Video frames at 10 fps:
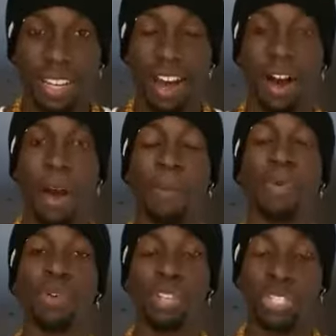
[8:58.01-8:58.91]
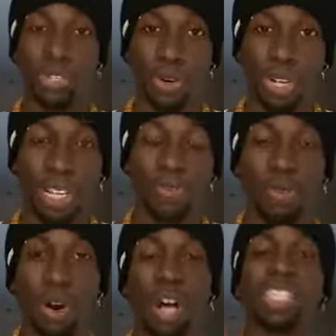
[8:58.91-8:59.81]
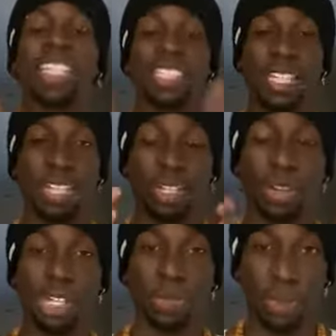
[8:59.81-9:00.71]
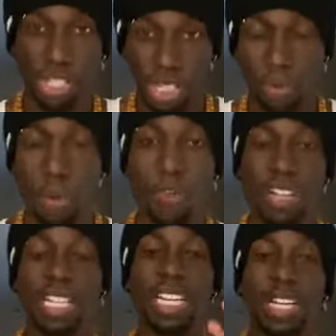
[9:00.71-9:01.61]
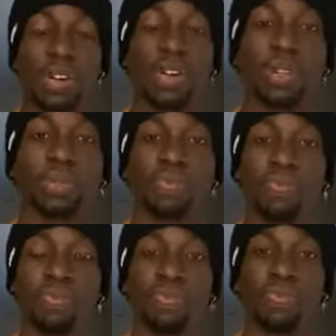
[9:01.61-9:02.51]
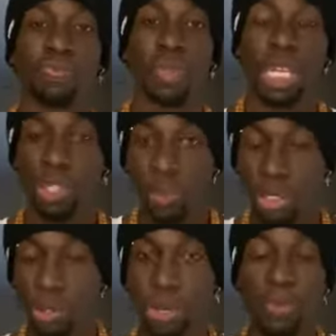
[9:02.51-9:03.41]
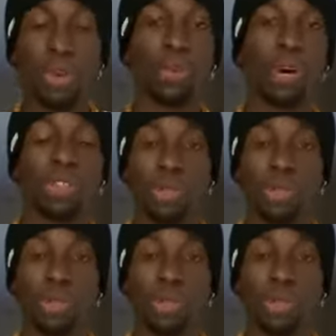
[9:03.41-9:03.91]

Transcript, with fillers: uh, more assertive, more authentic in your expression, more of a leader, you want to create more wealth,